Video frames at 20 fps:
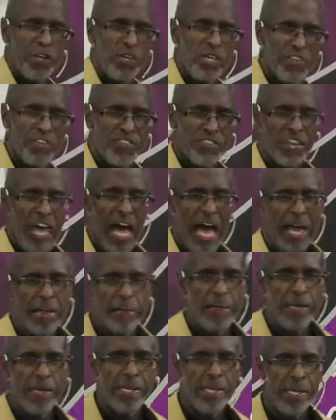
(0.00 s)

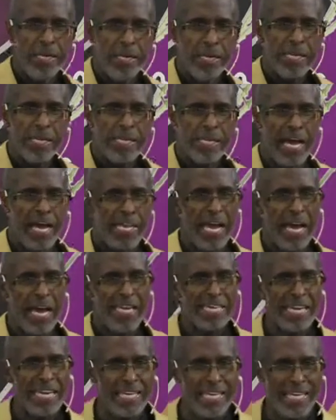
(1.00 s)
assignment. Can I get an